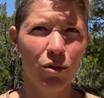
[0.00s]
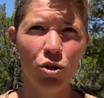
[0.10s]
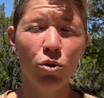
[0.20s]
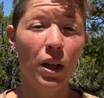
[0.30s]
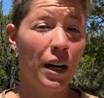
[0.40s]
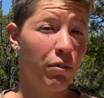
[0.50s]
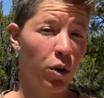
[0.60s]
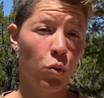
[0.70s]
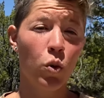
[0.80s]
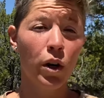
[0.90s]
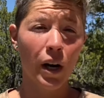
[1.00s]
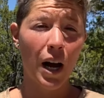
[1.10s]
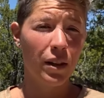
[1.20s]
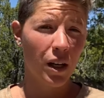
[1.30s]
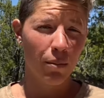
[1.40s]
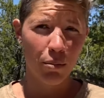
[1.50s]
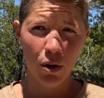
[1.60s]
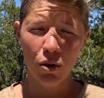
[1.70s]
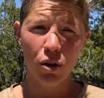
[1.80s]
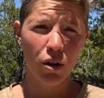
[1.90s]
do a lot of your work on the
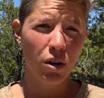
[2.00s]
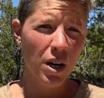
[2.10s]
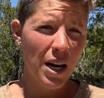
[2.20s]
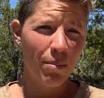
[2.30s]
computer,